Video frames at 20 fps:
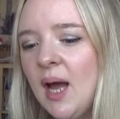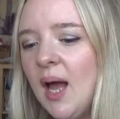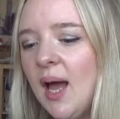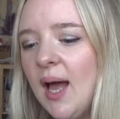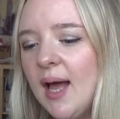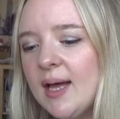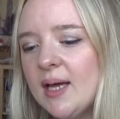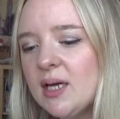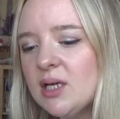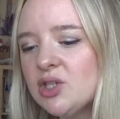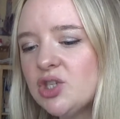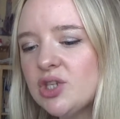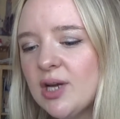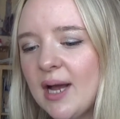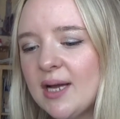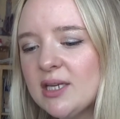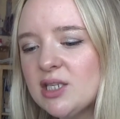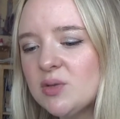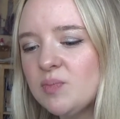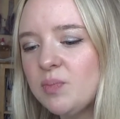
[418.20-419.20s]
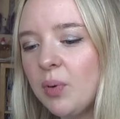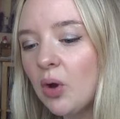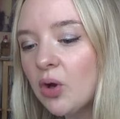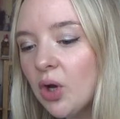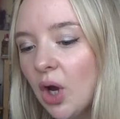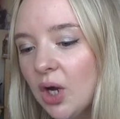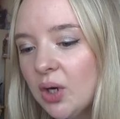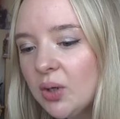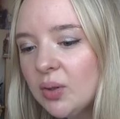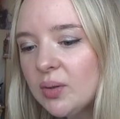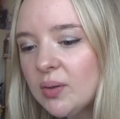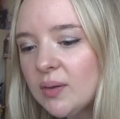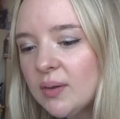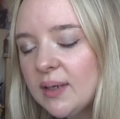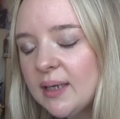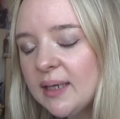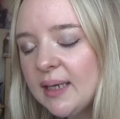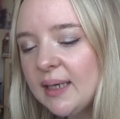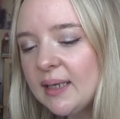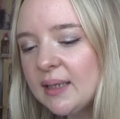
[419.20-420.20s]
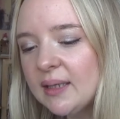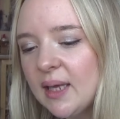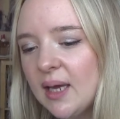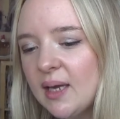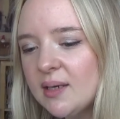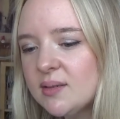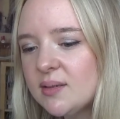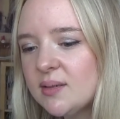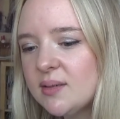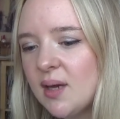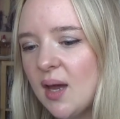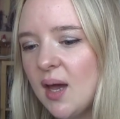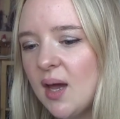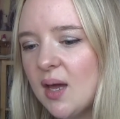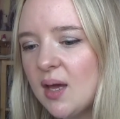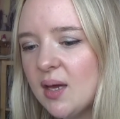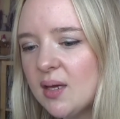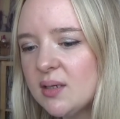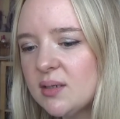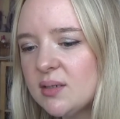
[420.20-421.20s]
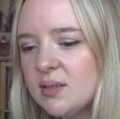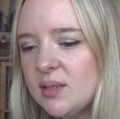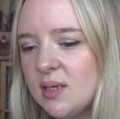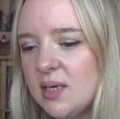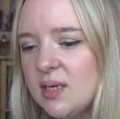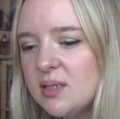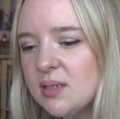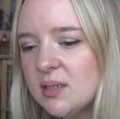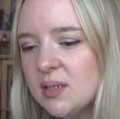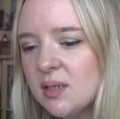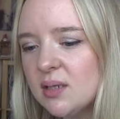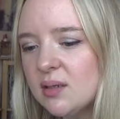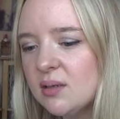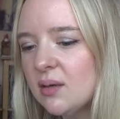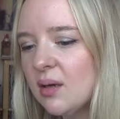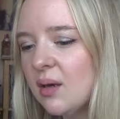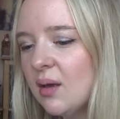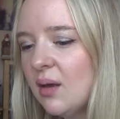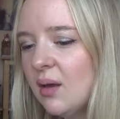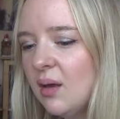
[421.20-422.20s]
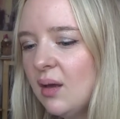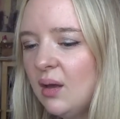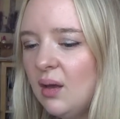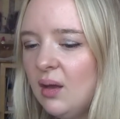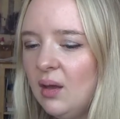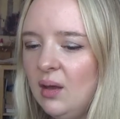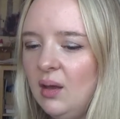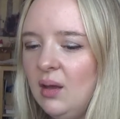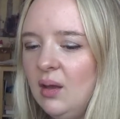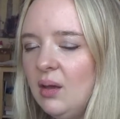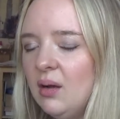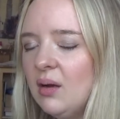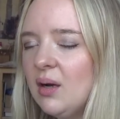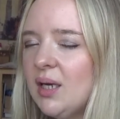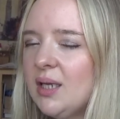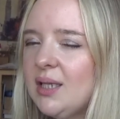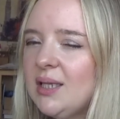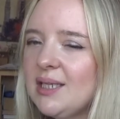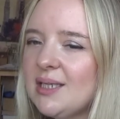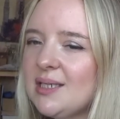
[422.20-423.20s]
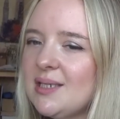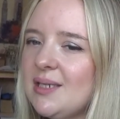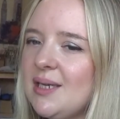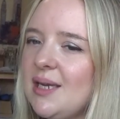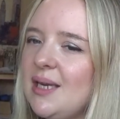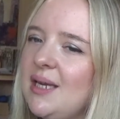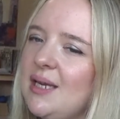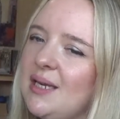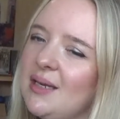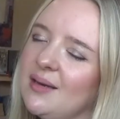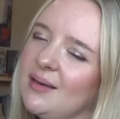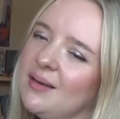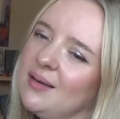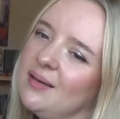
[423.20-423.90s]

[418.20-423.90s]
Uh, Chaz Bono in this uh, season God, the scene